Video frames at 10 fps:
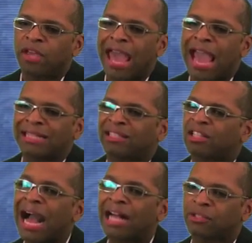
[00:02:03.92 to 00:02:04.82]
act in
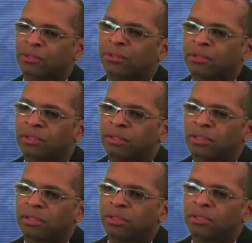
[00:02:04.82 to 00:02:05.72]
concert,
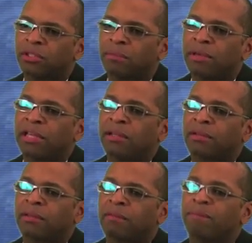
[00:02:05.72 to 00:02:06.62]
to make
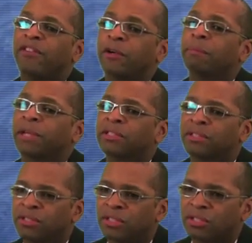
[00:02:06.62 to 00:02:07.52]
the very best
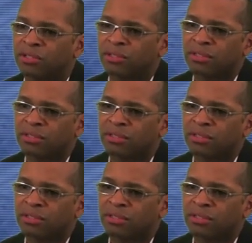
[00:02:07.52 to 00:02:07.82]
decisions.